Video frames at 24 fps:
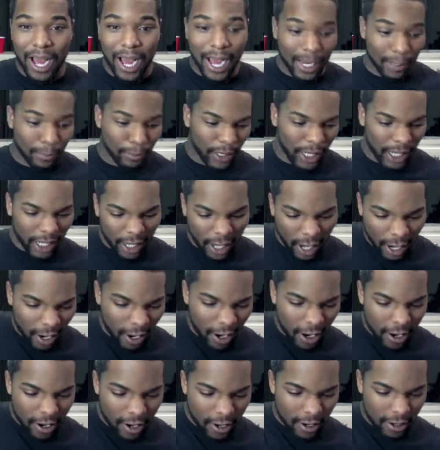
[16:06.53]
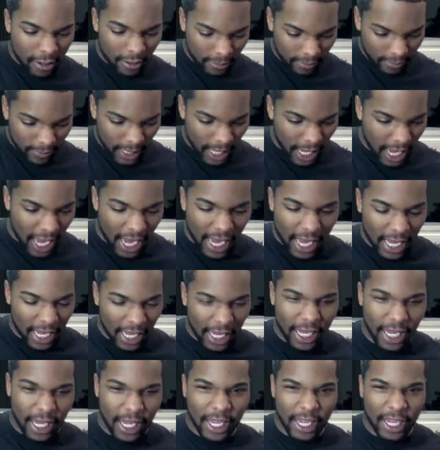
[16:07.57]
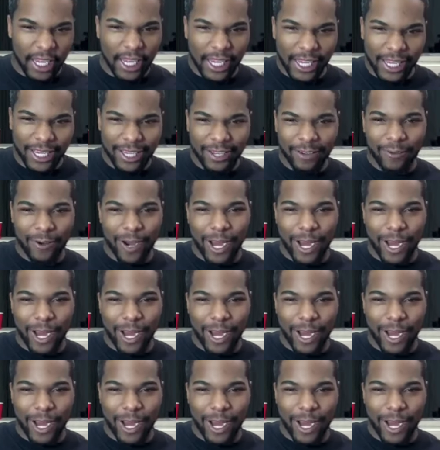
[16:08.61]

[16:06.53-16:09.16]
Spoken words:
I'd be like, oh, I'm dying,